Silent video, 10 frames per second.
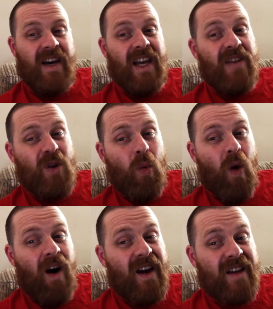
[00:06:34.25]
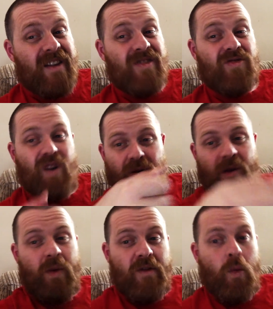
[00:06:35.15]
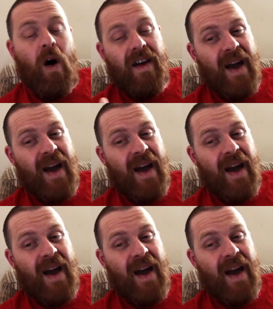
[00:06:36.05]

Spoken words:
even a wired controller with a wire.